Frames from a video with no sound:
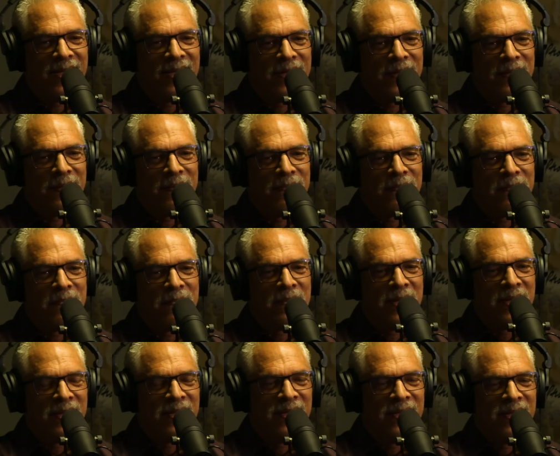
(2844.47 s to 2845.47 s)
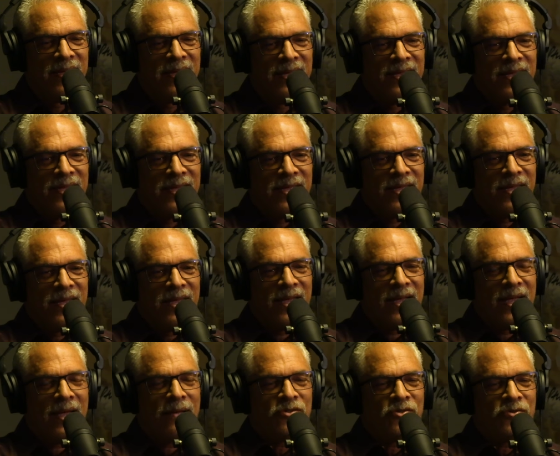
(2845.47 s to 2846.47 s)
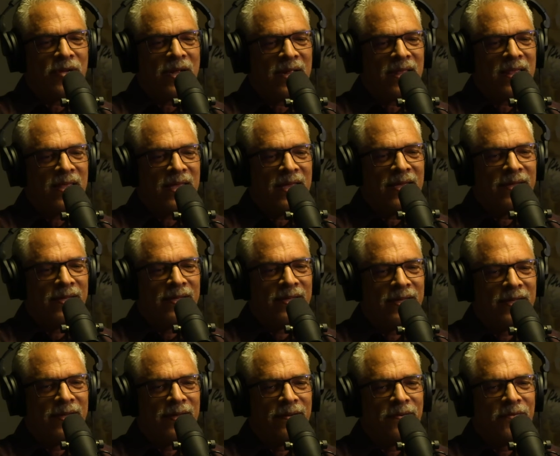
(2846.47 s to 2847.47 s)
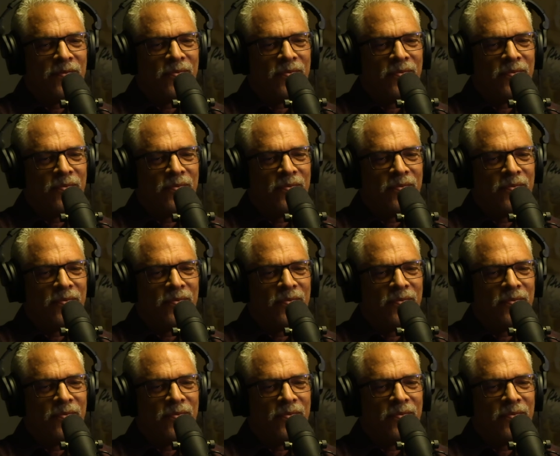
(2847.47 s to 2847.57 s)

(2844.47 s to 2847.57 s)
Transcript: I was trying to think.